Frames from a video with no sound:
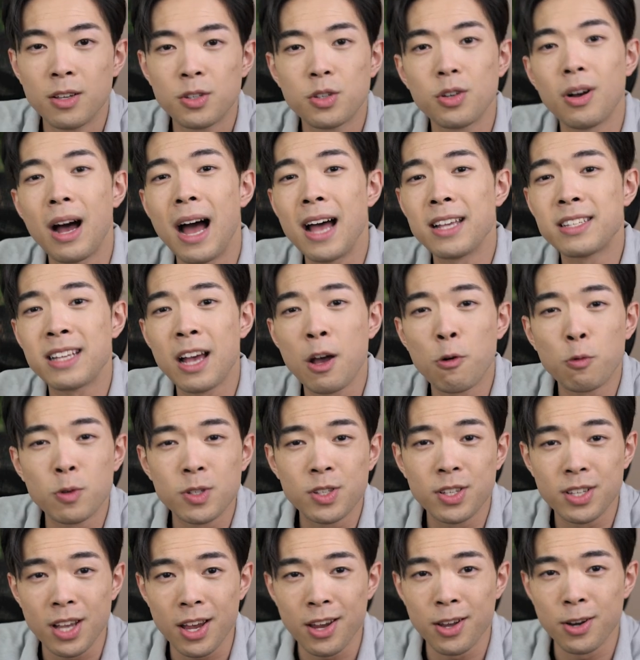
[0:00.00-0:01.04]
So as I
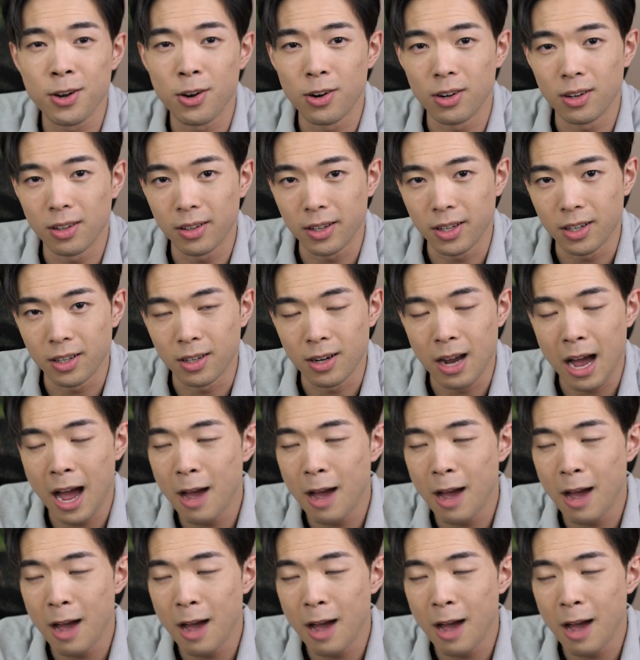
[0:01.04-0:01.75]
was saying earlier,